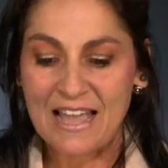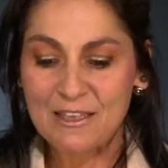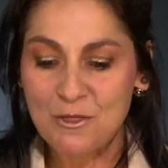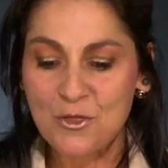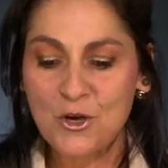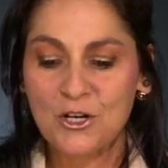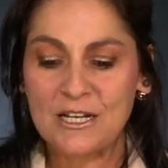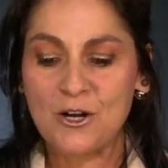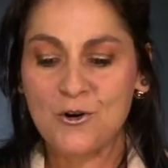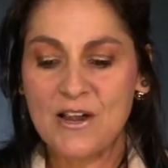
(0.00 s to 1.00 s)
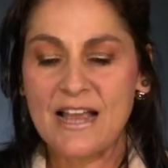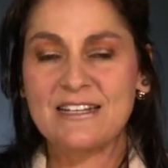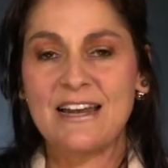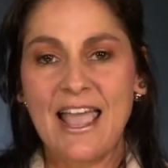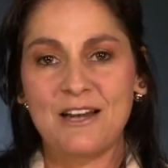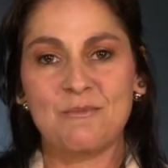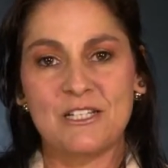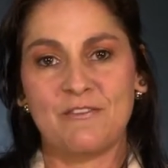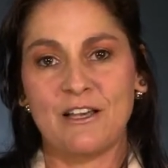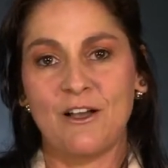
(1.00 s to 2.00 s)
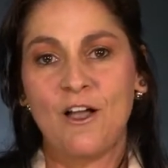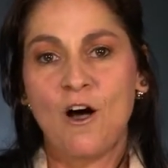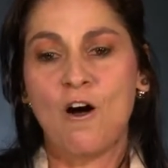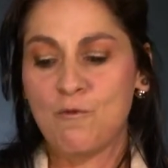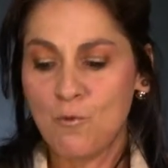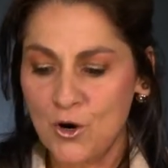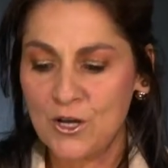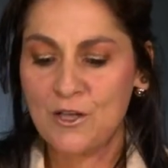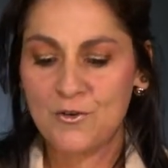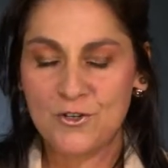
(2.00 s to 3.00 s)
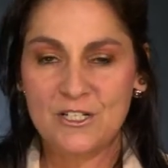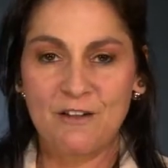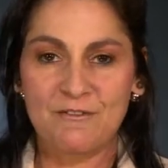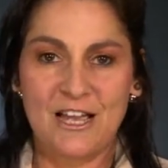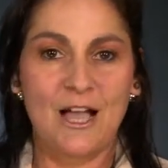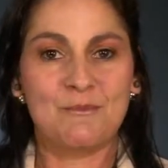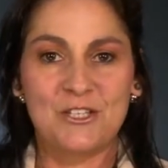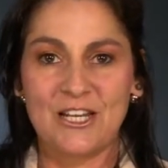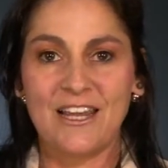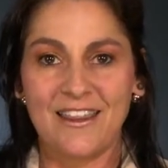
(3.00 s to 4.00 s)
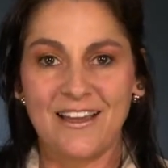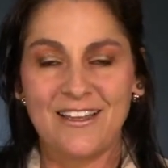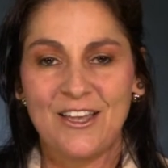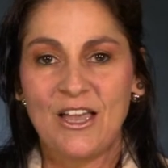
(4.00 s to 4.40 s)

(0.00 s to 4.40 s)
And then thirdly, create an atmosphere of of working through tough times together.